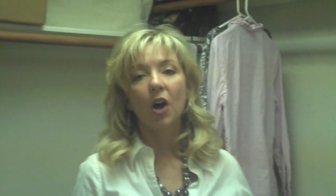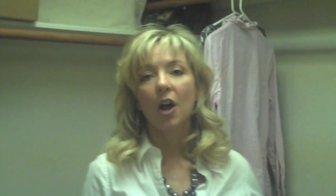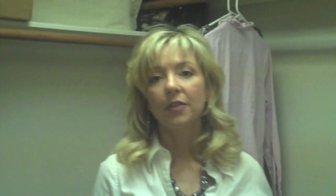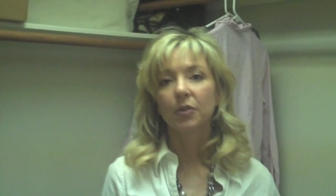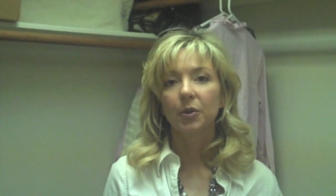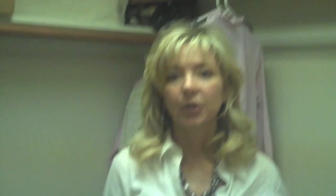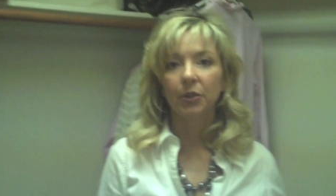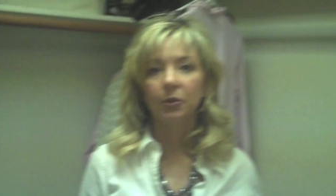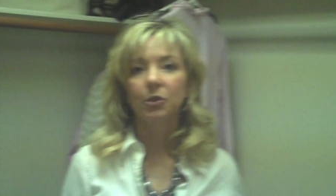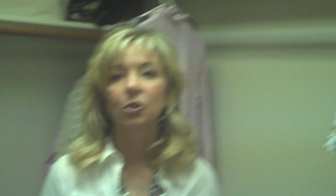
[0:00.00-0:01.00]
gone
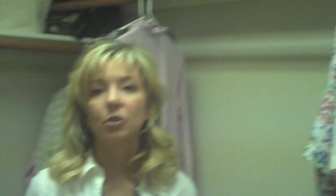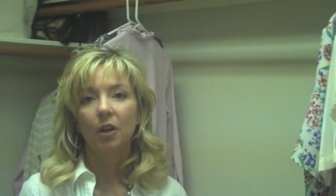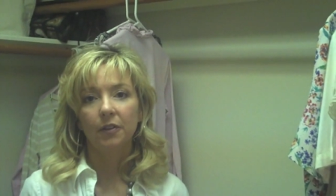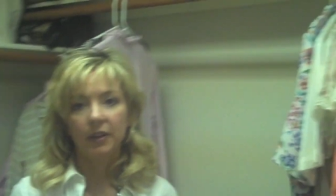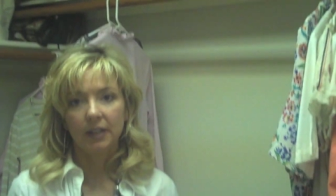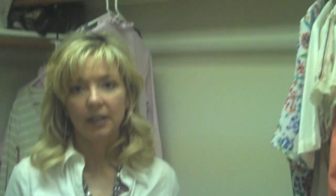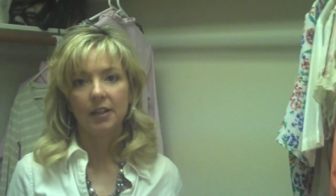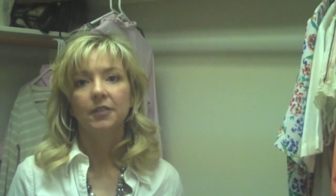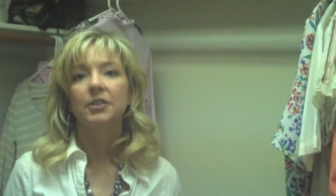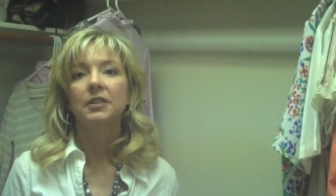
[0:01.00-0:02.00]
through your clothing
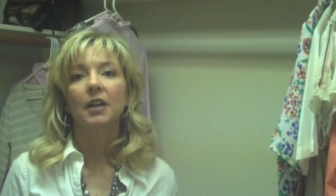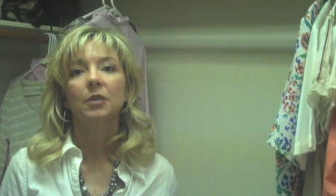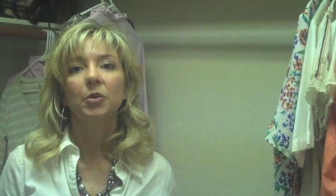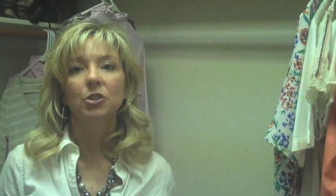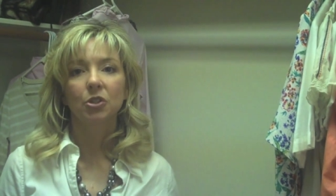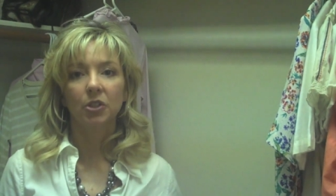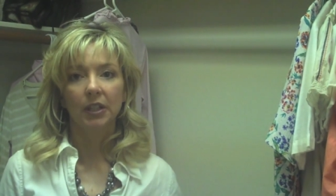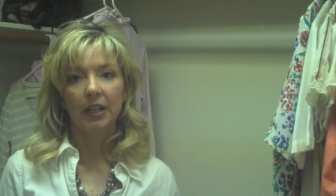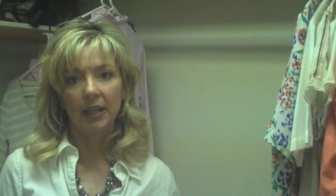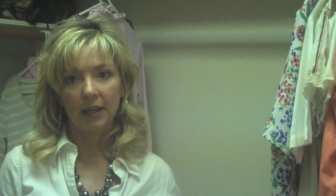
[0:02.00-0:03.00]
and you've decided what you're going
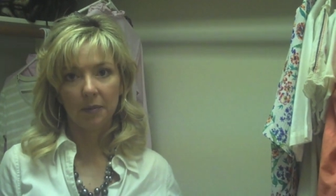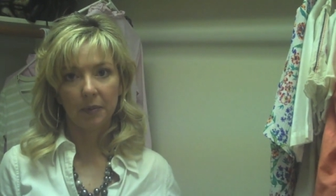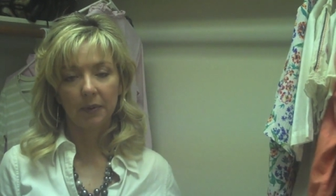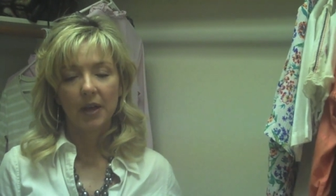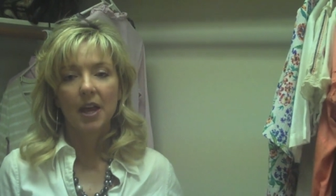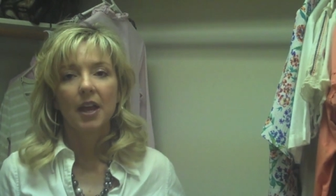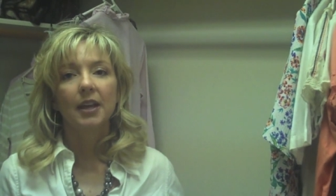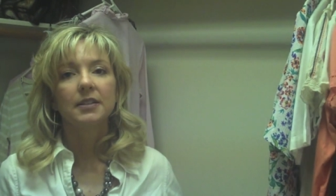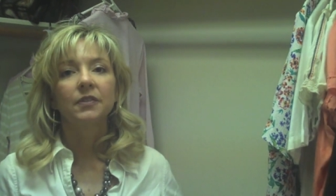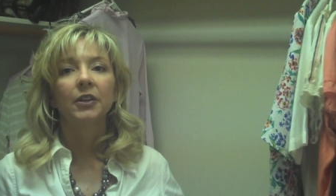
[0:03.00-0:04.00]
to keep,
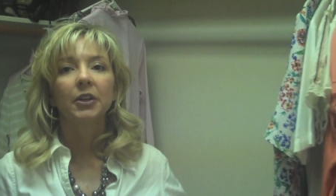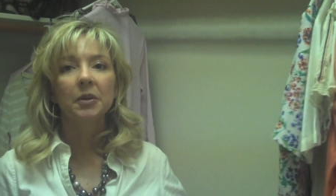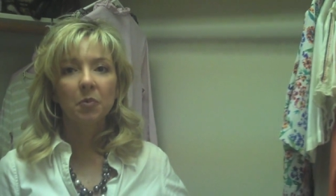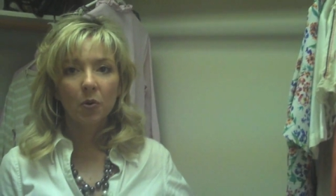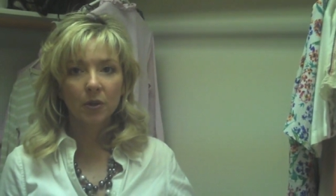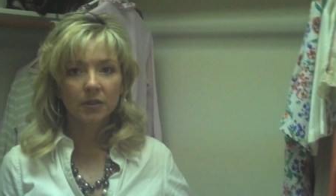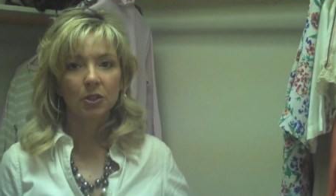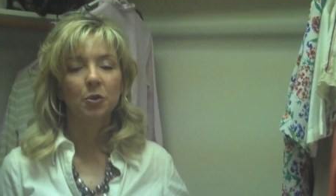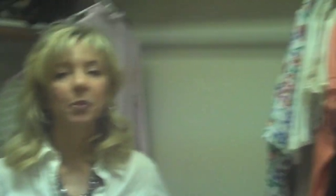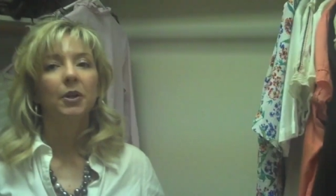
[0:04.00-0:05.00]
it's very important
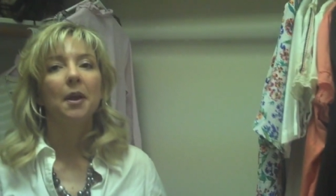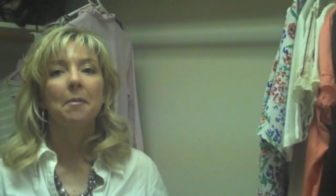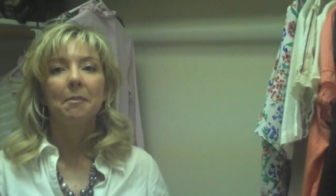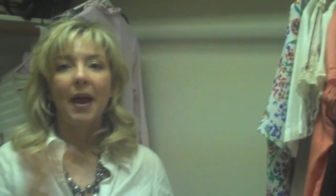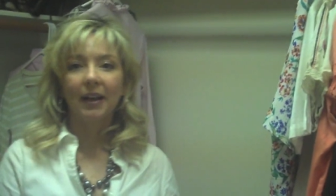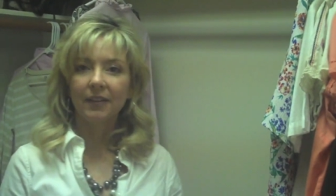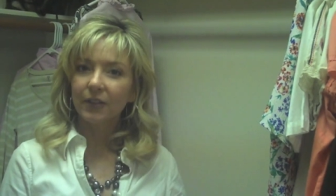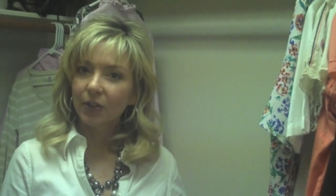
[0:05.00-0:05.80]
to put it back in the